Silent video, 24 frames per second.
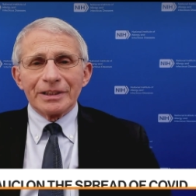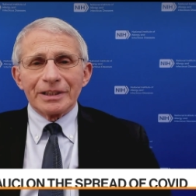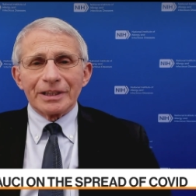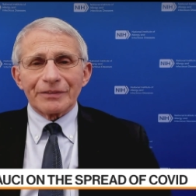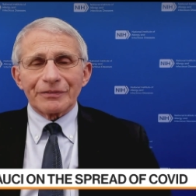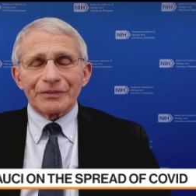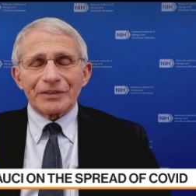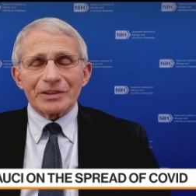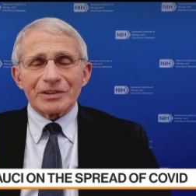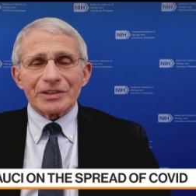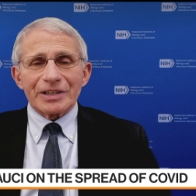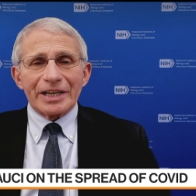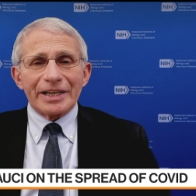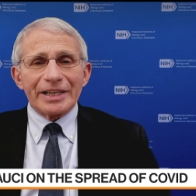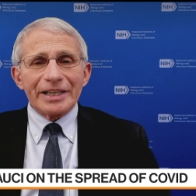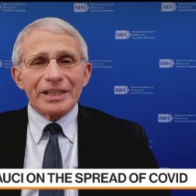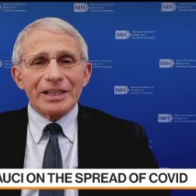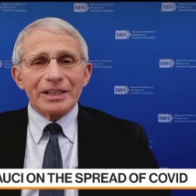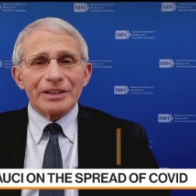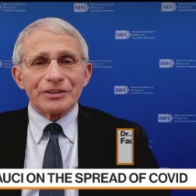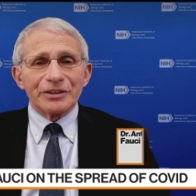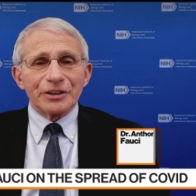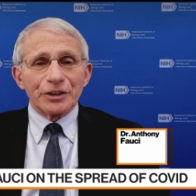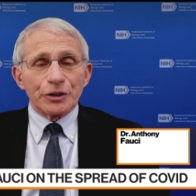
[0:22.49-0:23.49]
if there's
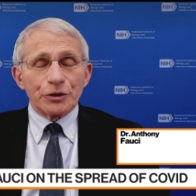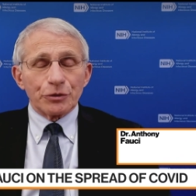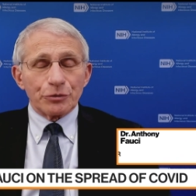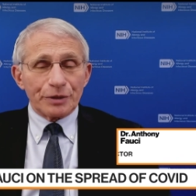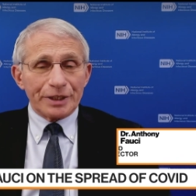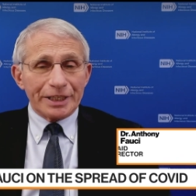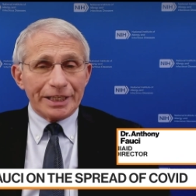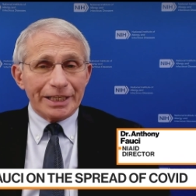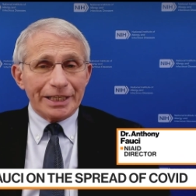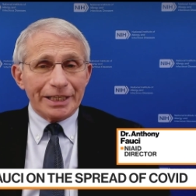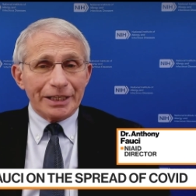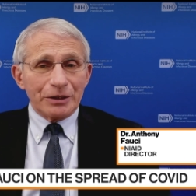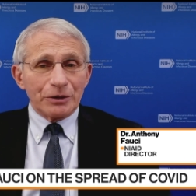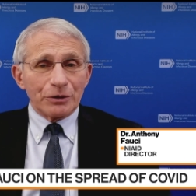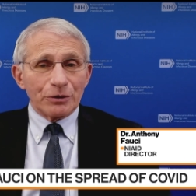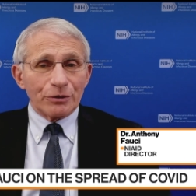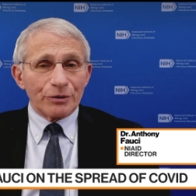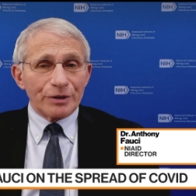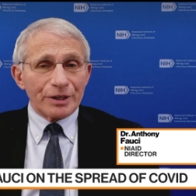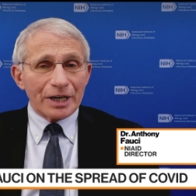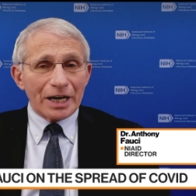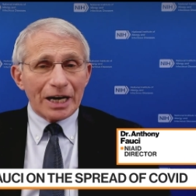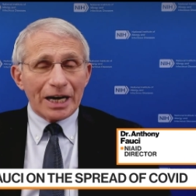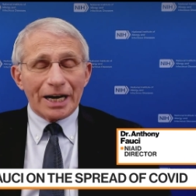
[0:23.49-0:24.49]
any degree
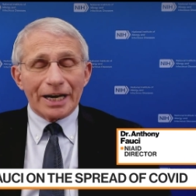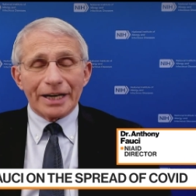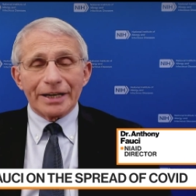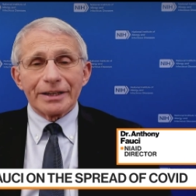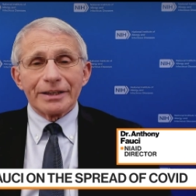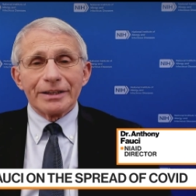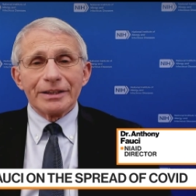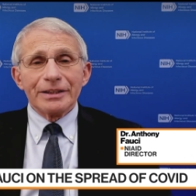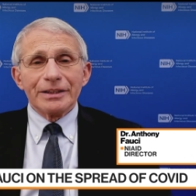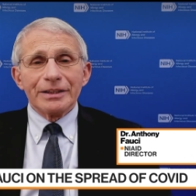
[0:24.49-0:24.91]
or not